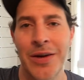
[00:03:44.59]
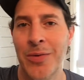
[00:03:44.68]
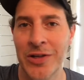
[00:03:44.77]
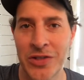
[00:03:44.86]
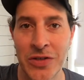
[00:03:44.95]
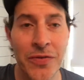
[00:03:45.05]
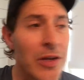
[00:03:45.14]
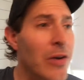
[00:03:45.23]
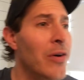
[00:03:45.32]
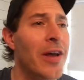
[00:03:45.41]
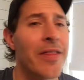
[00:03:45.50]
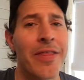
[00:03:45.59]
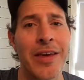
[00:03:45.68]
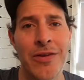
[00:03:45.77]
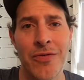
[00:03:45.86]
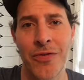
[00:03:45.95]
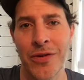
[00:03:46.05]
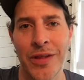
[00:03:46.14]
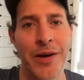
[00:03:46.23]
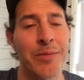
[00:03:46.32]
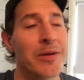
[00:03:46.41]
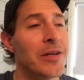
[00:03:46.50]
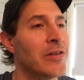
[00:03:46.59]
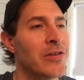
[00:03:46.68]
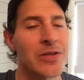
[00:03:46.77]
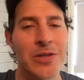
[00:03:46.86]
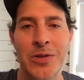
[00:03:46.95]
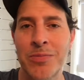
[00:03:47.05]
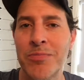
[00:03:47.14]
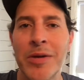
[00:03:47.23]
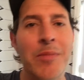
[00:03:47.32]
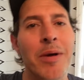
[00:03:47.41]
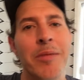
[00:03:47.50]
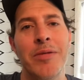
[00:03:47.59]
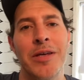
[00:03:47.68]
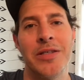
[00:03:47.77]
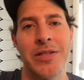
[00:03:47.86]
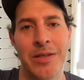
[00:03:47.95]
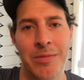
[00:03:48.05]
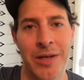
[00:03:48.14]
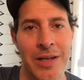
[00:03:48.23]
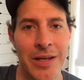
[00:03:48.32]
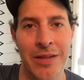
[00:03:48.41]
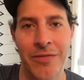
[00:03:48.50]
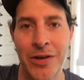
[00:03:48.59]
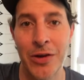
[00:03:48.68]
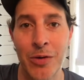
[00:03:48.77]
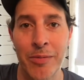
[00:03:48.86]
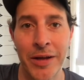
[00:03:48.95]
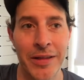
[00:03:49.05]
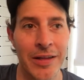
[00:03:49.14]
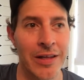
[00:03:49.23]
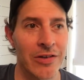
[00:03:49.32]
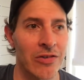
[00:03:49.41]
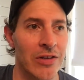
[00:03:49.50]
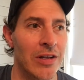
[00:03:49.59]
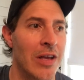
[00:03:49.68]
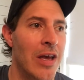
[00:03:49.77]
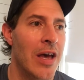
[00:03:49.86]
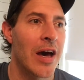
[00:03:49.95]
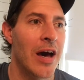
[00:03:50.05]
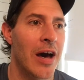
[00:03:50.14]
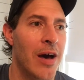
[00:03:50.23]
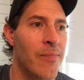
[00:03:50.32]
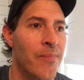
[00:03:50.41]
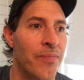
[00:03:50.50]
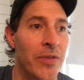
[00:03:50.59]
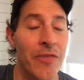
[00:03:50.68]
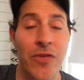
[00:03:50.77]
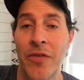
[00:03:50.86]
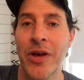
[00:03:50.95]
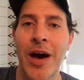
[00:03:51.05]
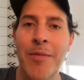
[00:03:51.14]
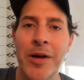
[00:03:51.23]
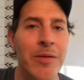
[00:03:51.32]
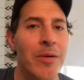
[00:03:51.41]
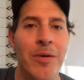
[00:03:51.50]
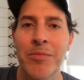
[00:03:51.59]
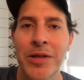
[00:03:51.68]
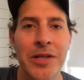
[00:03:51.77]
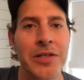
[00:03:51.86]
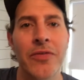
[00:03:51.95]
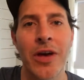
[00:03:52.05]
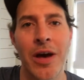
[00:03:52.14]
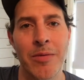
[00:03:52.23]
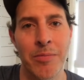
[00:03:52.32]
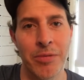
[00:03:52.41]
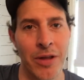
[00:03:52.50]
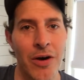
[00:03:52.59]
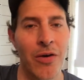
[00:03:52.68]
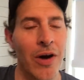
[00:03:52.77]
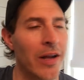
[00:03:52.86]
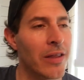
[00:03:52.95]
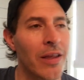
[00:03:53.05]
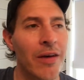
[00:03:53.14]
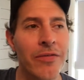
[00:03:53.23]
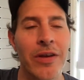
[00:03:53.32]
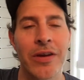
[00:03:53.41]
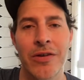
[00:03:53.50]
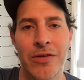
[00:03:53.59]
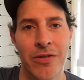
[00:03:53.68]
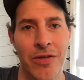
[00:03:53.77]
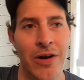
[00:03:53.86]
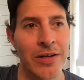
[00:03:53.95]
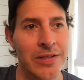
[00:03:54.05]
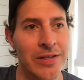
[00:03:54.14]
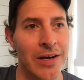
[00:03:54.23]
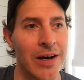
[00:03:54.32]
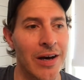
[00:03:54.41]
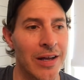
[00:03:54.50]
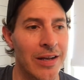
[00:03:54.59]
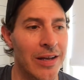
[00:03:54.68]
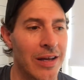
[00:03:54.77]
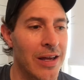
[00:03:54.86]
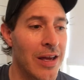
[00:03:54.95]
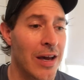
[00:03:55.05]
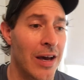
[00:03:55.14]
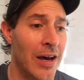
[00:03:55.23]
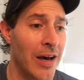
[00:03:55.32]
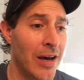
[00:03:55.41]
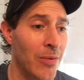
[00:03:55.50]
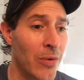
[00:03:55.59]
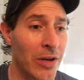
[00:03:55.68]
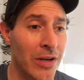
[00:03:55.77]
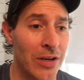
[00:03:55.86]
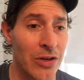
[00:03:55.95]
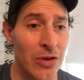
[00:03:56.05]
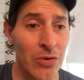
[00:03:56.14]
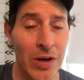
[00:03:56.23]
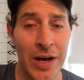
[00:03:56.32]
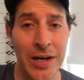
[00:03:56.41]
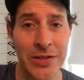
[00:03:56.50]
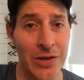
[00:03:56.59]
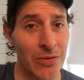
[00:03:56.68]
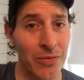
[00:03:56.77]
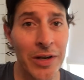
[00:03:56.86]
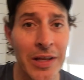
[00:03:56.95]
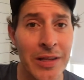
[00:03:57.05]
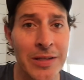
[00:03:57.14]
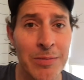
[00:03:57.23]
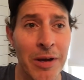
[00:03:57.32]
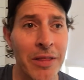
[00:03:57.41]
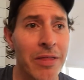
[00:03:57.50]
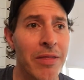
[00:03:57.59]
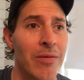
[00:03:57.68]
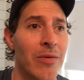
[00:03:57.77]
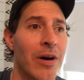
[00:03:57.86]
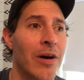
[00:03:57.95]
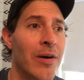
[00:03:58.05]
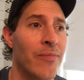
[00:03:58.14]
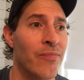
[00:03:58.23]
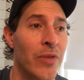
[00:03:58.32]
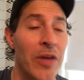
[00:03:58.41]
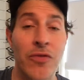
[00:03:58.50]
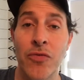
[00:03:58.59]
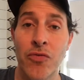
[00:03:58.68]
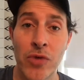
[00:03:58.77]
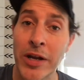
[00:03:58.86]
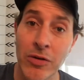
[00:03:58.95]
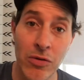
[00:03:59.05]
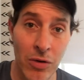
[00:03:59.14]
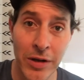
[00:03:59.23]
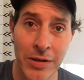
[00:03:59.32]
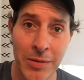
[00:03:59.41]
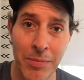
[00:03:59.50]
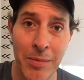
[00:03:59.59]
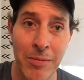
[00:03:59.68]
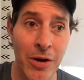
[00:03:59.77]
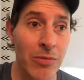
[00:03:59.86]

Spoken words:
watch this video, and thank you for allowing me to just speak my piece in the beginning of the video about the election. If you have a comment, please leave a comment below. I'd love to hear your thoughts on what you guys are reading this month. If you've read Grunt by Mary